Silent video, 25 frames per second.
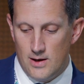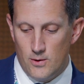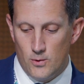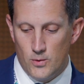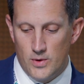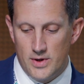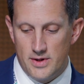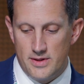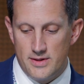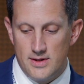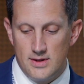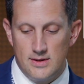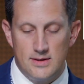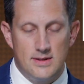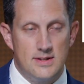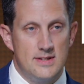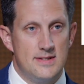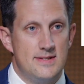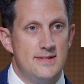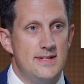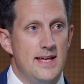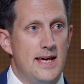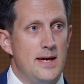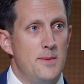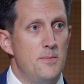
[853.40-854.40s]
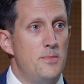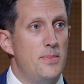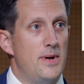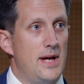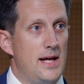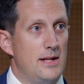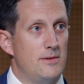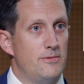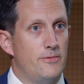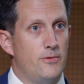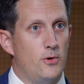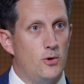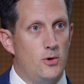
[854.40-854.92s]
with the same
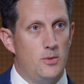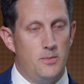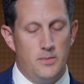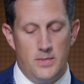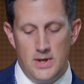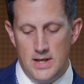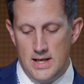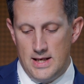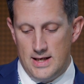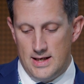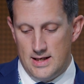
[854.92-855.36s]
platform,